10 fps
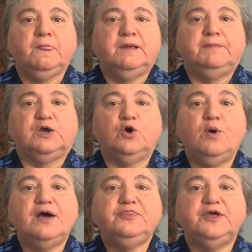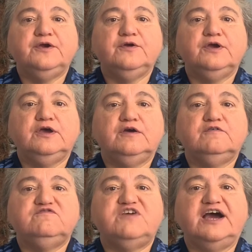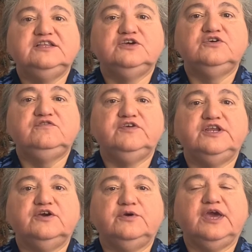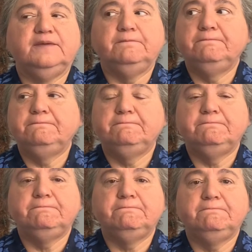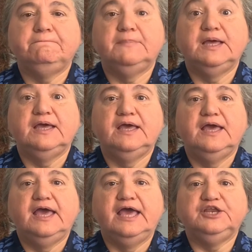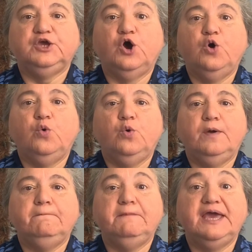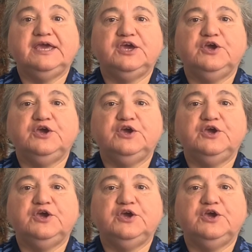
But go out there, find a good video game, and go make